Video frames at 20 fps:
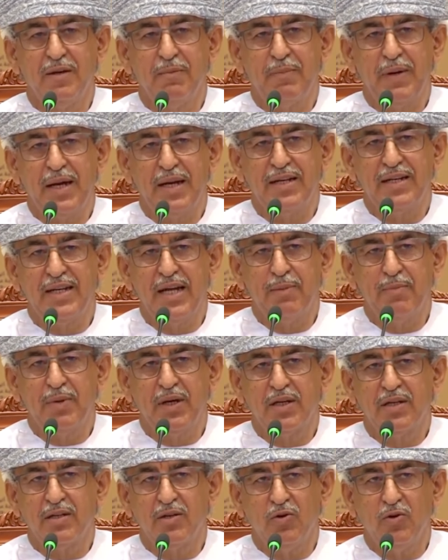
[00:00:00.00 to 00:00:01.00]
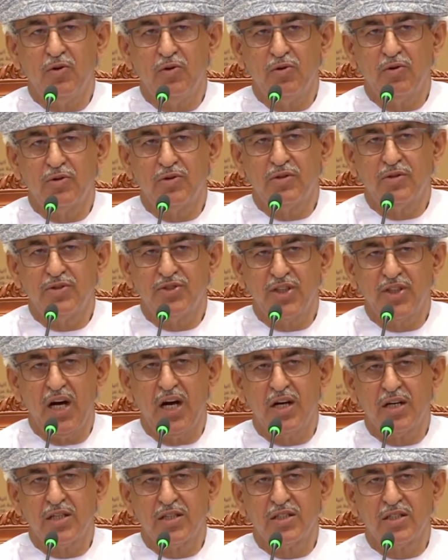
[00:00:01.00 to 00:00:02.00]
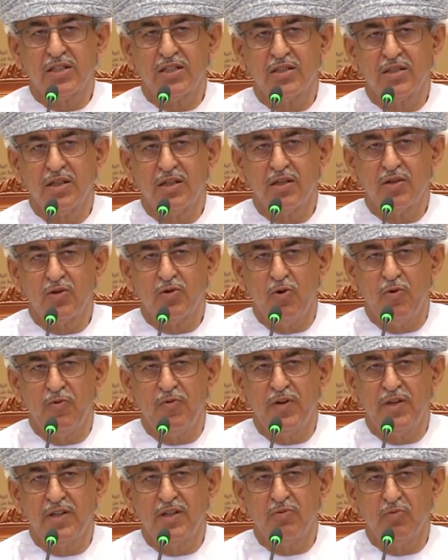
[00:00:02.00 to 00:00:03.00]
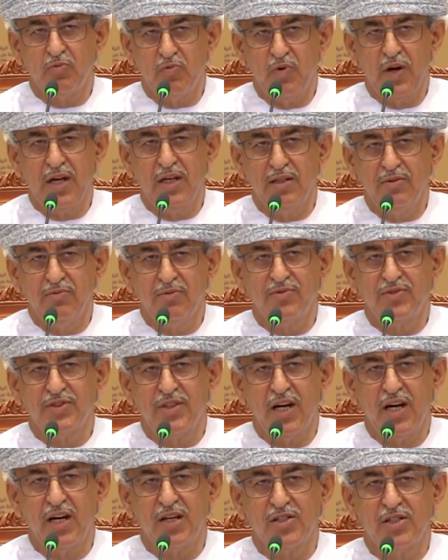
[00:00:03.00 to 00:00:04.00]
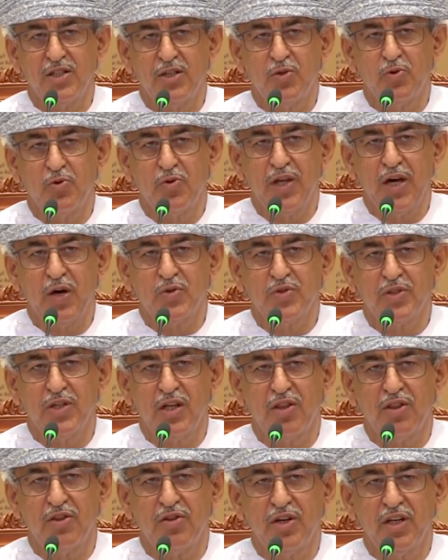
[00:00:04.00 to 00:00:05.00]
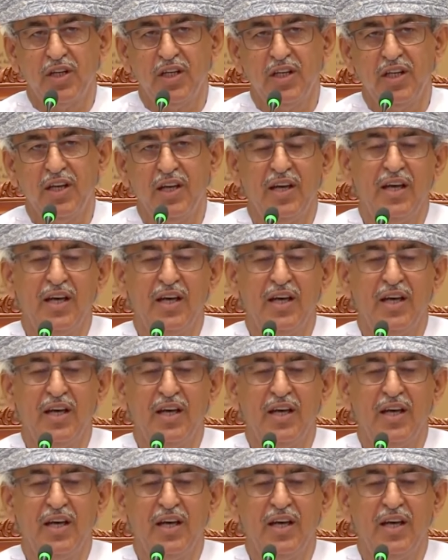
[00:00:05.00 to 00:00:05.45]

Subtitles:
pandemic or SARS, COVID-1, SARS in 2003,